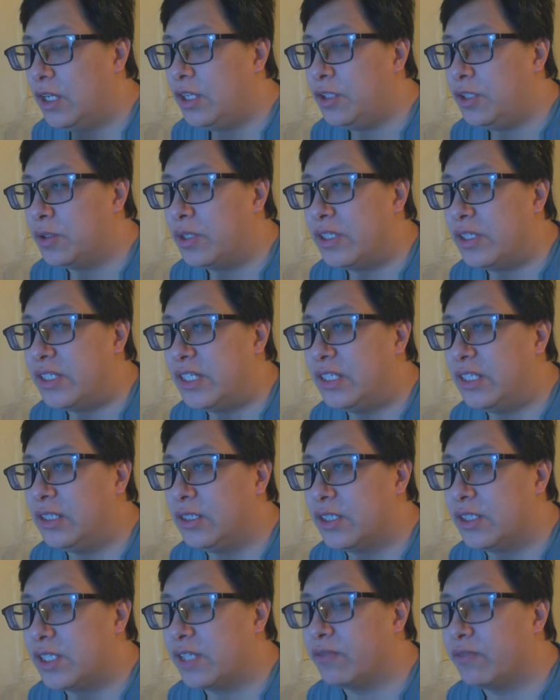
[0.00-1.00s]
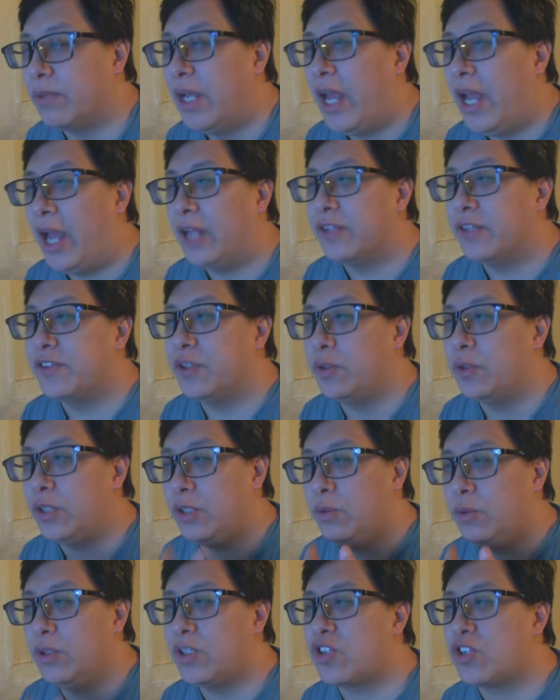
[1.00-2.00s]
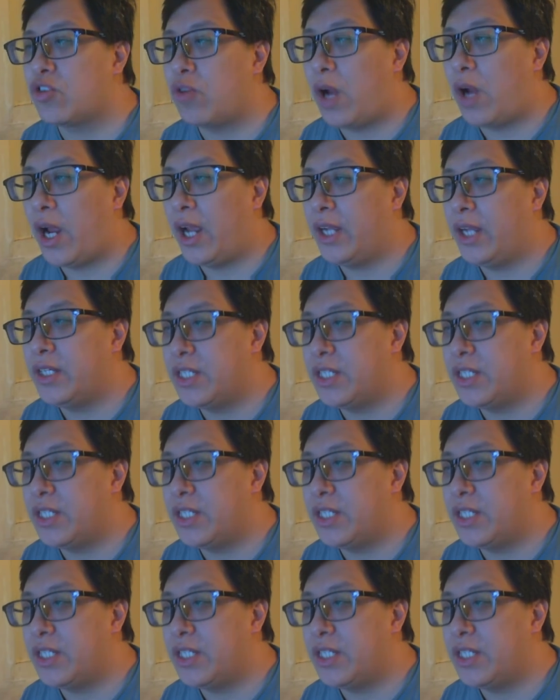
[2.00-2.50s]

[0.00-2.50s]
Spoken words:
You can see the list of them, and so you would try